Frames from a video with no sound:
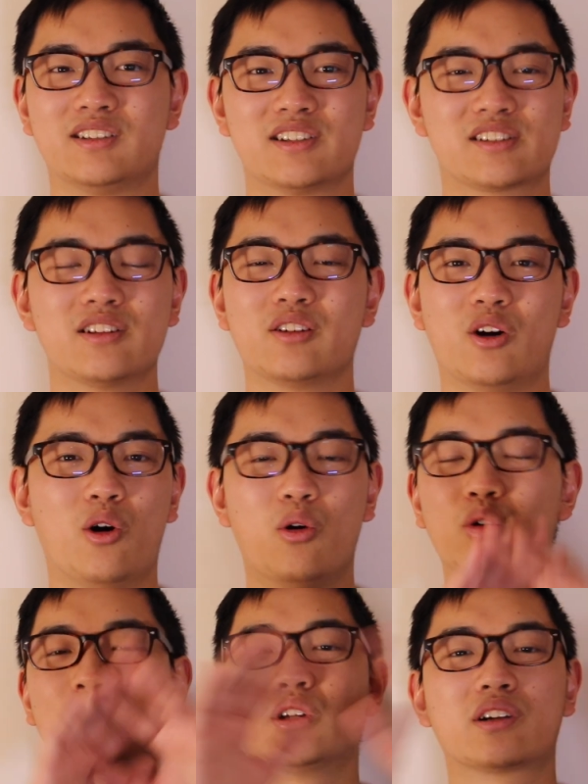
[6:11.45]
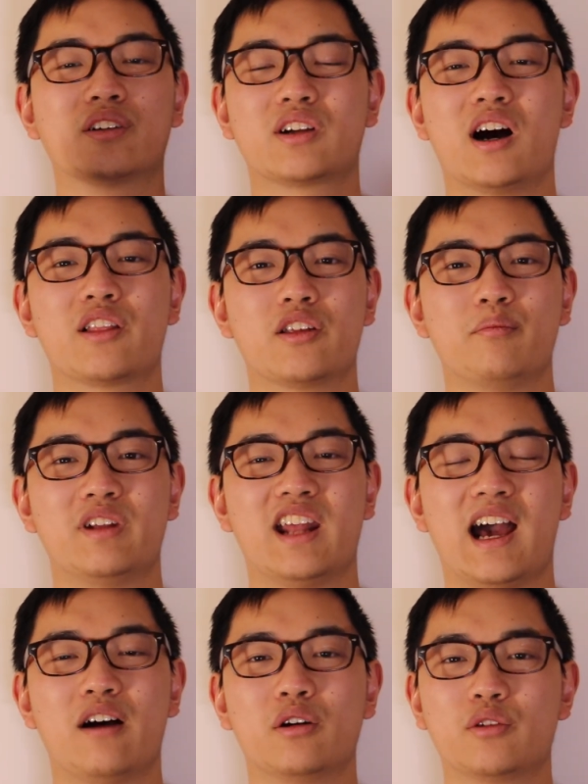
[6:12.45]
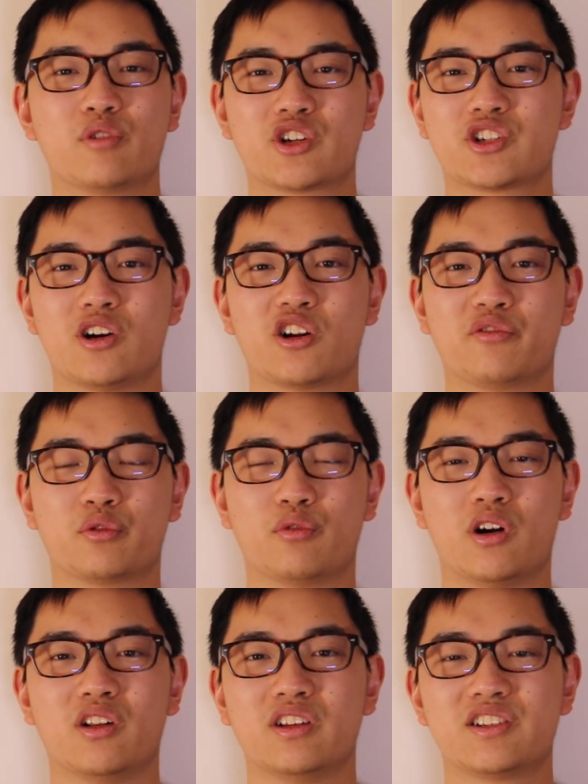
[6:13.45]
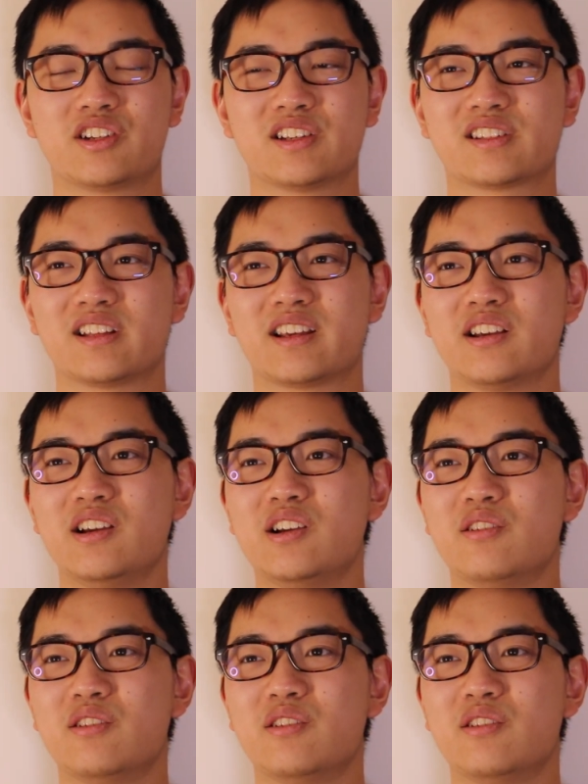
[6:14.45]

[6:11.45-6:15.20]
just the whole look of Gotham and how it was shot overall it's just like